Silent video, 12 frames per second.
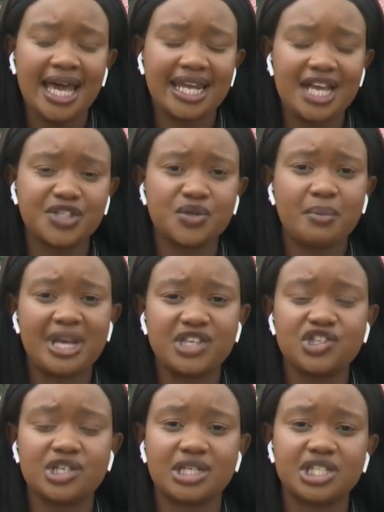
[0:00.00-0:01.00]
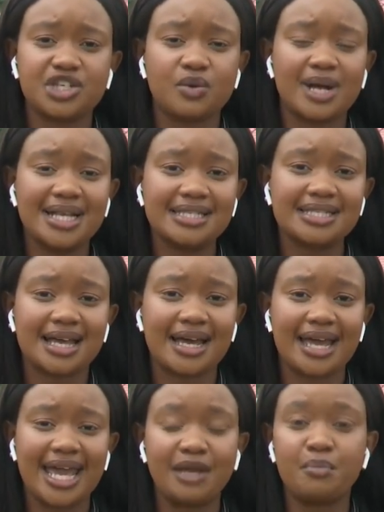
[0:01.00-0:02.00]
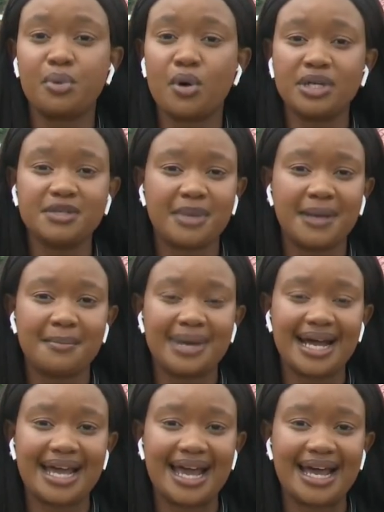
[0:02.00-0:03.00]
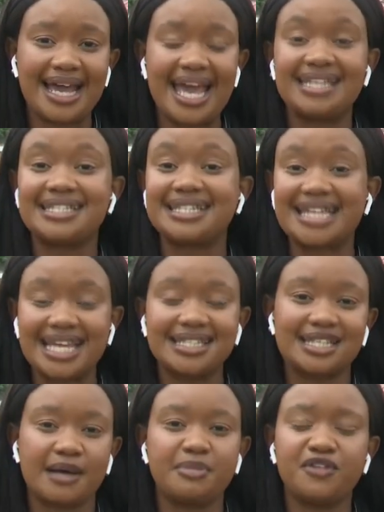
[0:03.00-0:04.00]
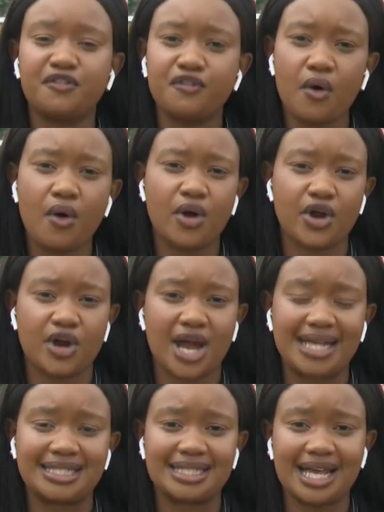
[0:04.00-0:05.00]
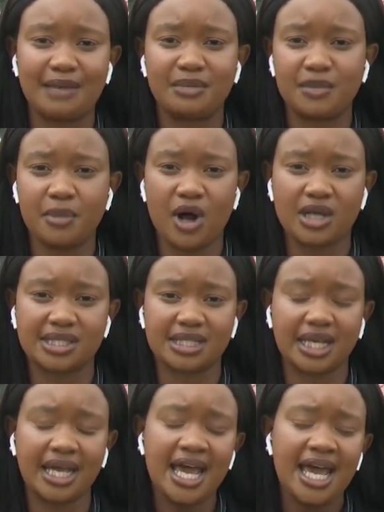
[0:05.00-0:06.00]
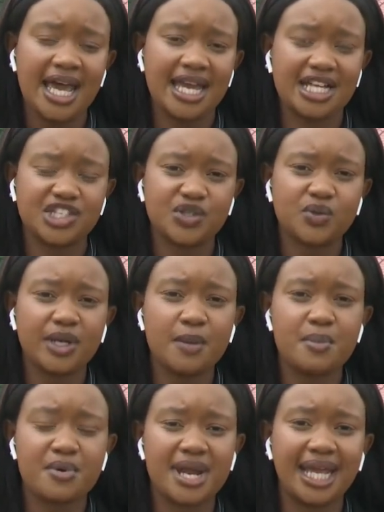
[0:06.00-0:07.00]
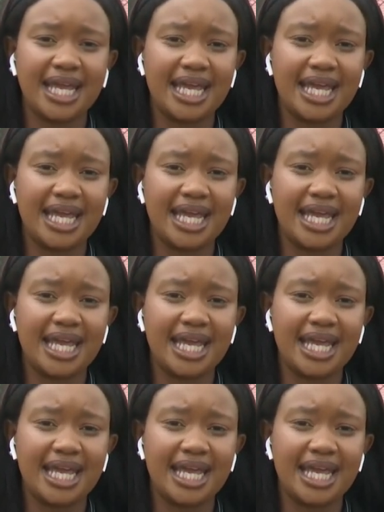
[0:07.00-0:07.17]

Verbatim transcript: And as you mentioned, she was a board member at NECSA before her untimely passing. And I just want to bring